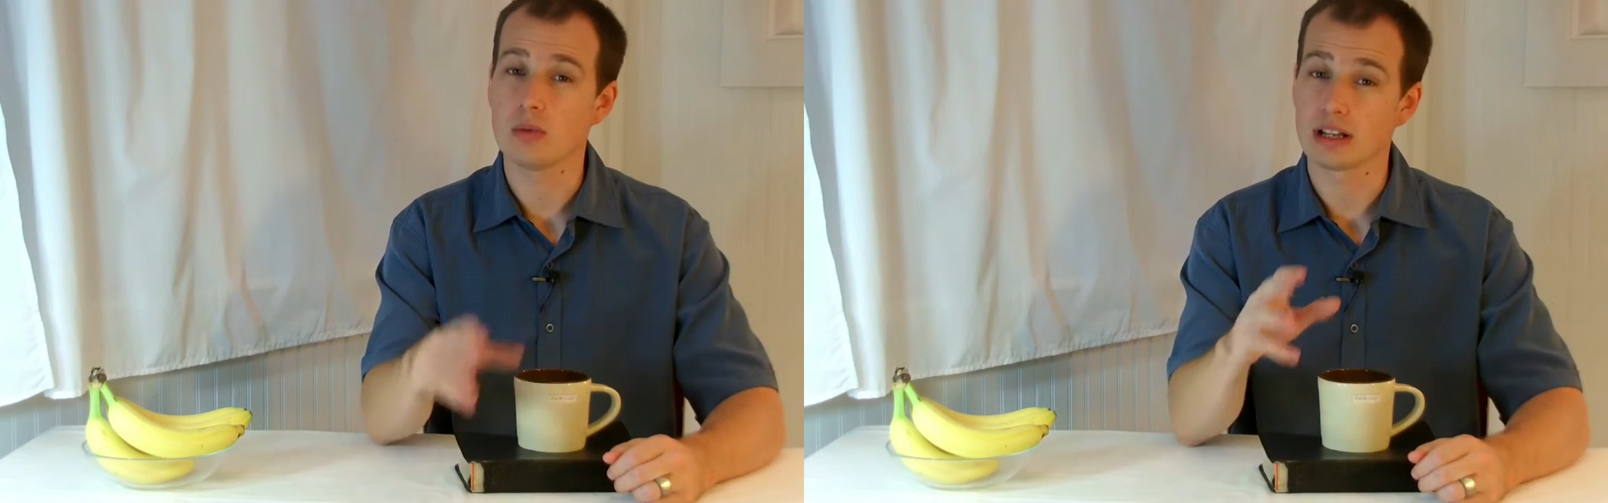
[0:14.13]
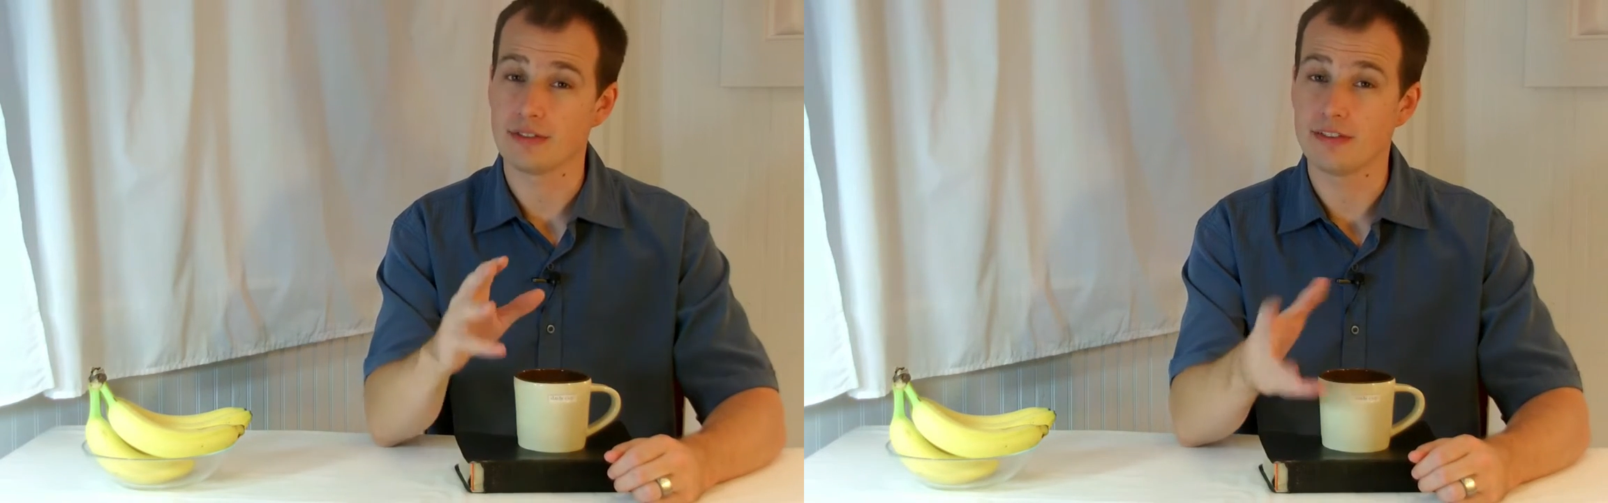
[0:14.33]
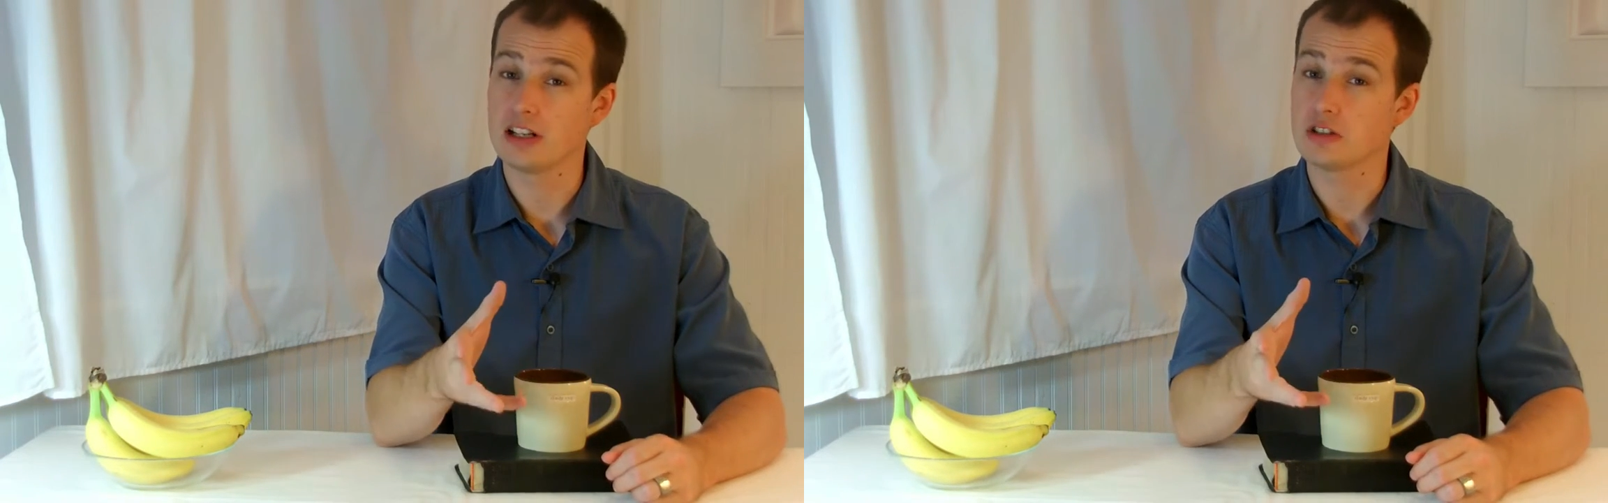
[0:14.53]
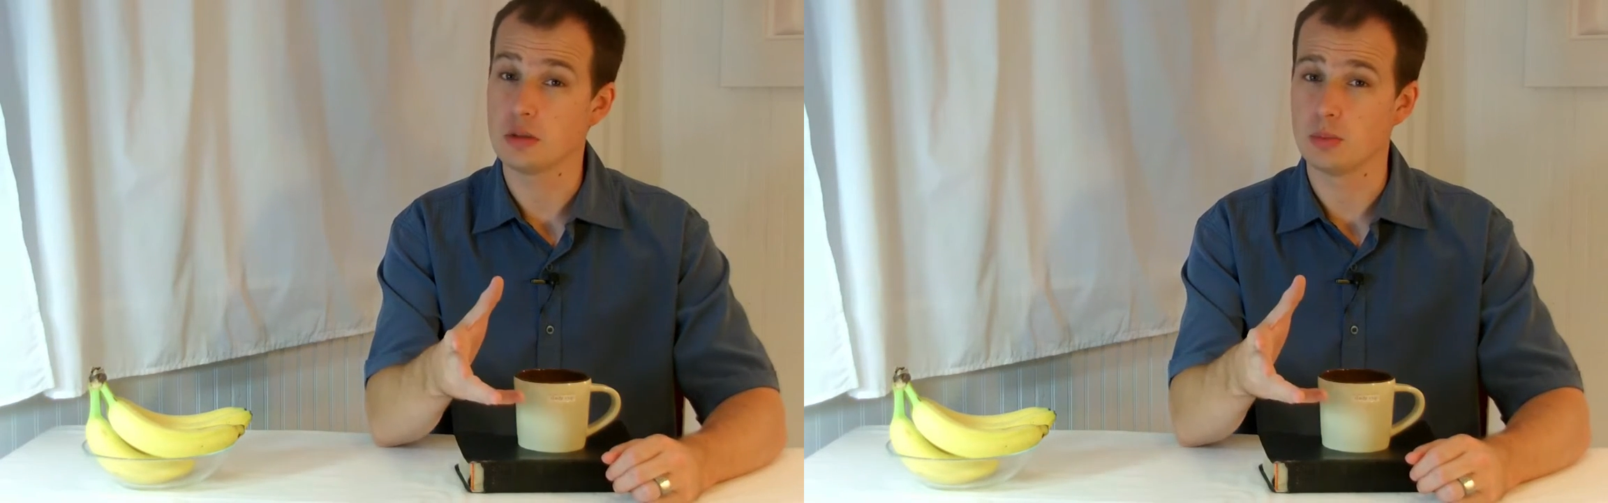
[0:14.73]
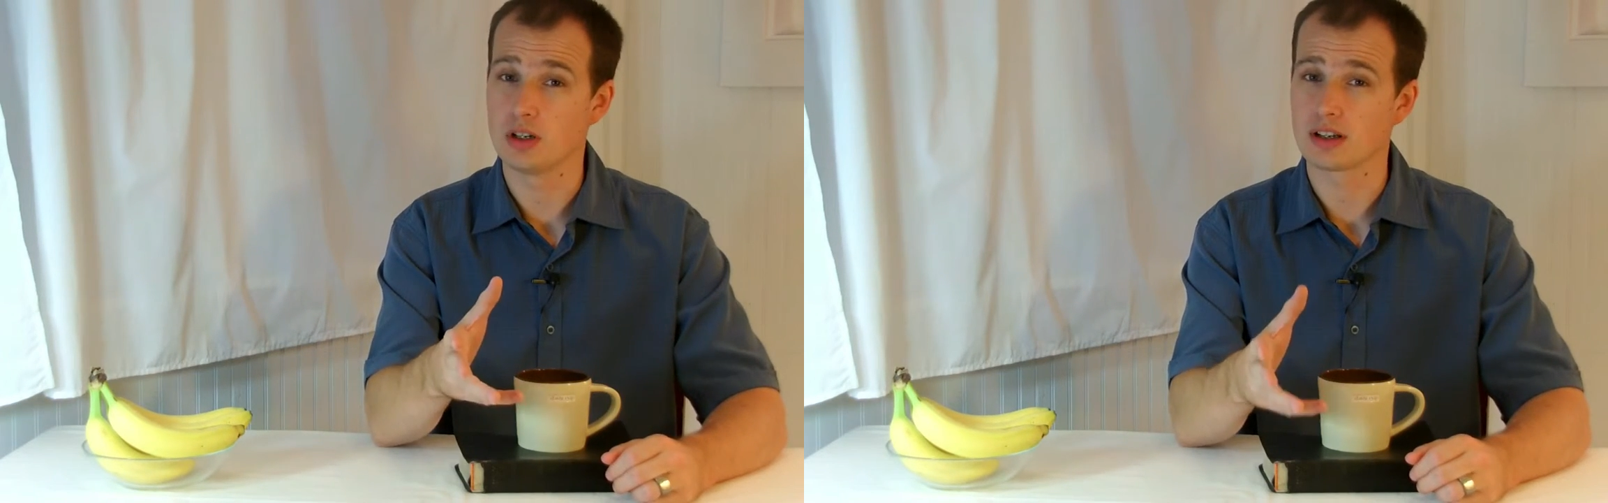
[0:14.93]
We're going to finish the
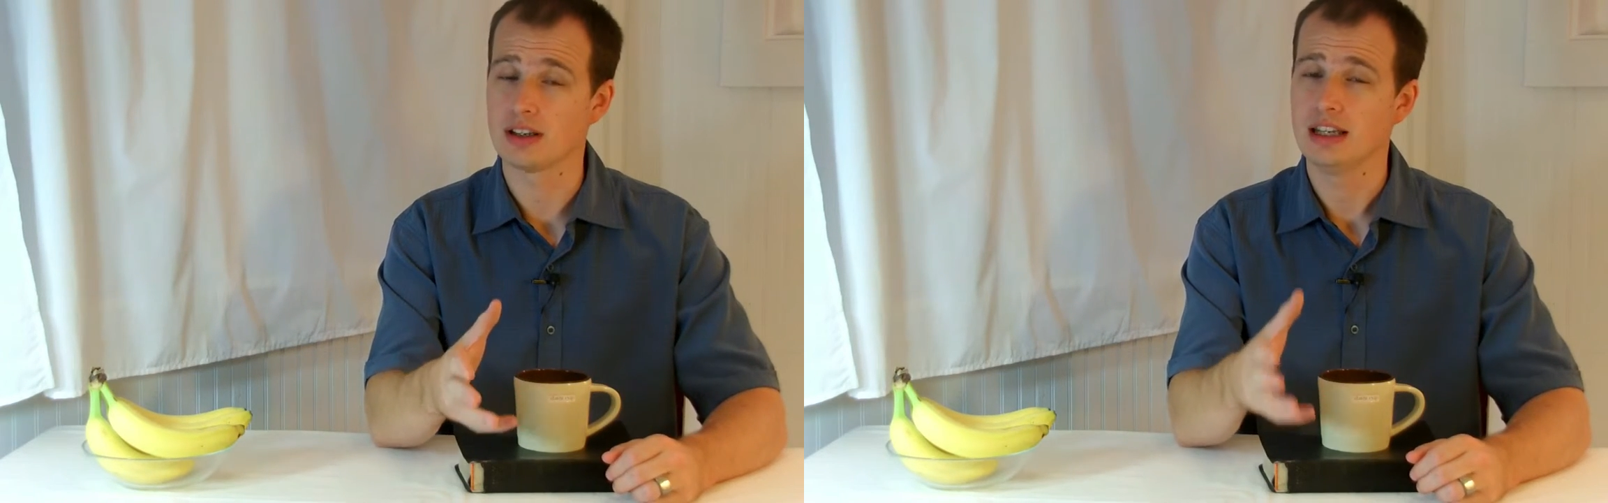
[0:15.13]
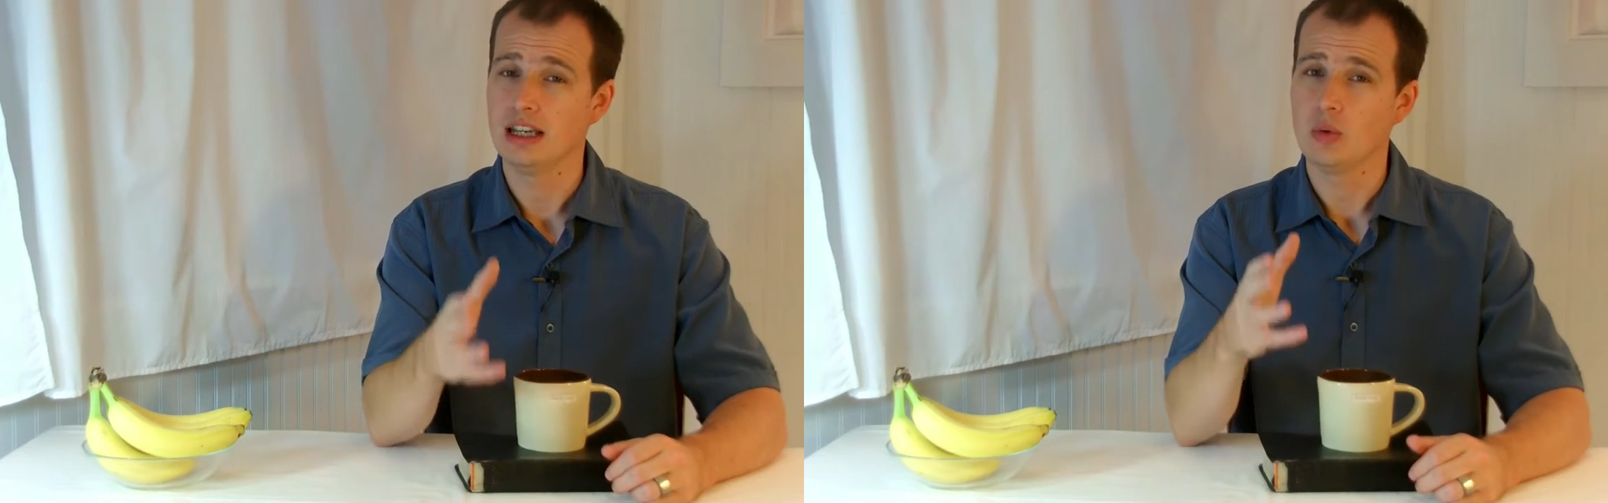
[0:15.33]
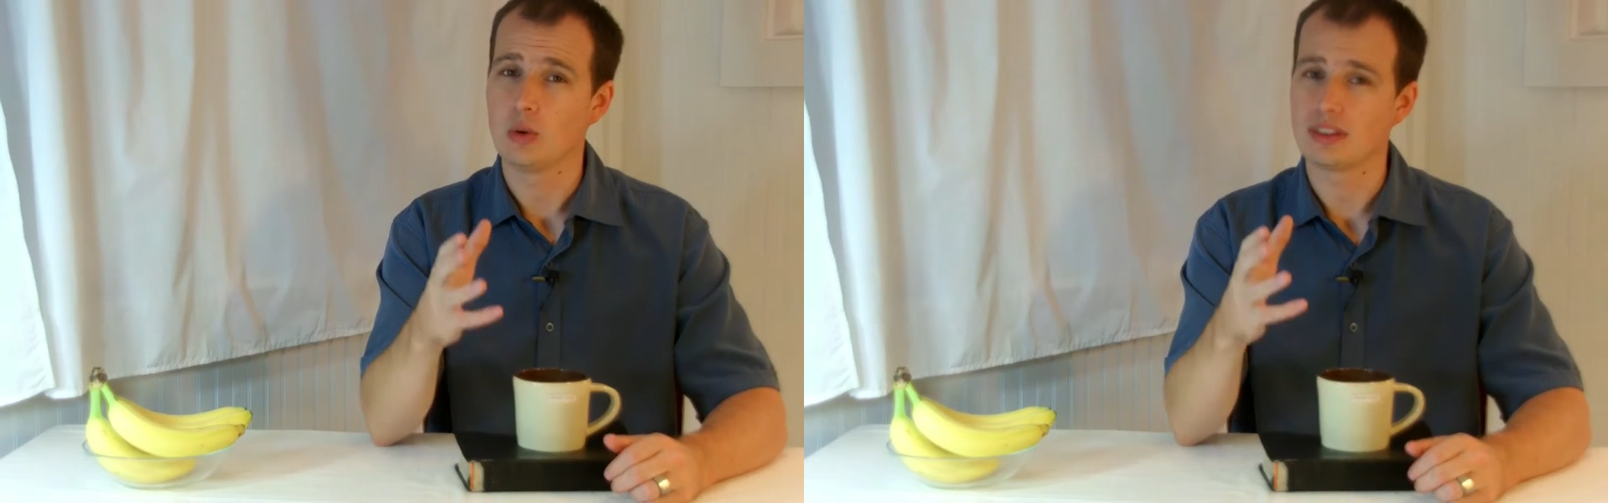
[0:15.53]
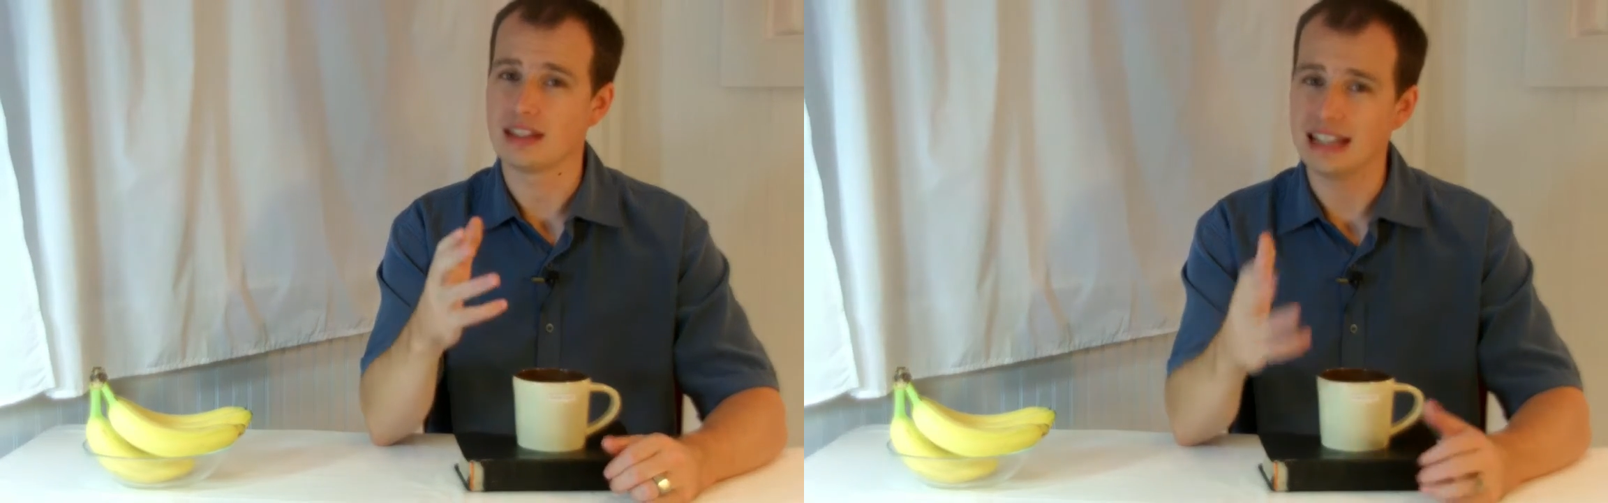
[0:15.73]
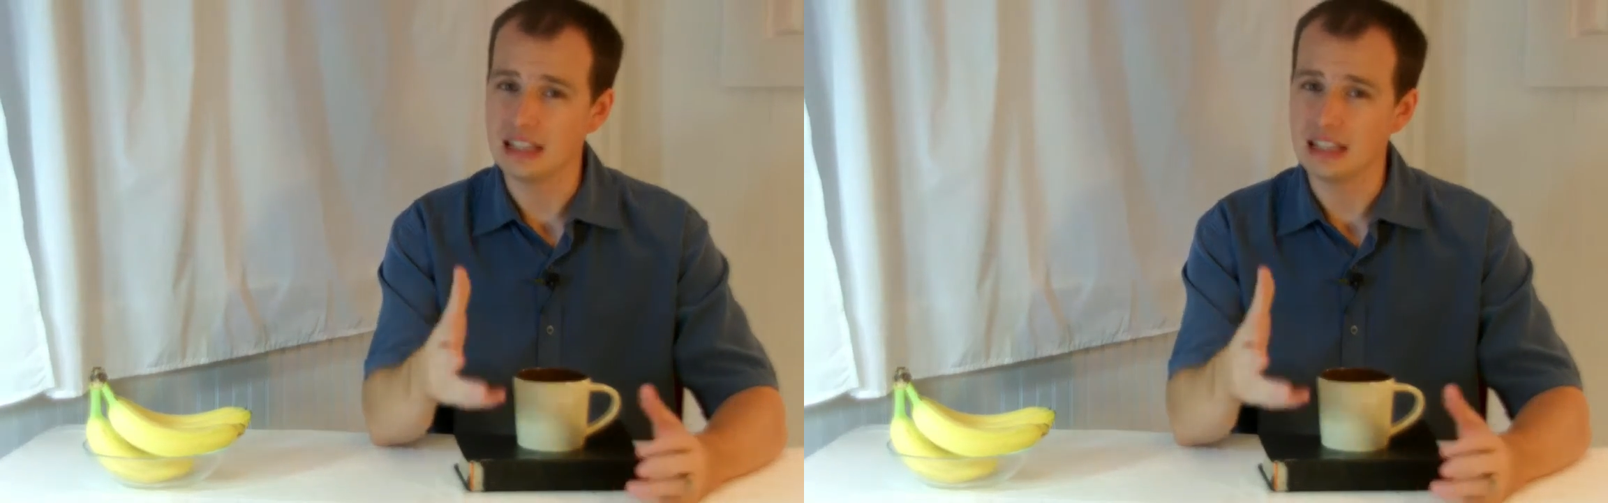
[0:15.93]
book with an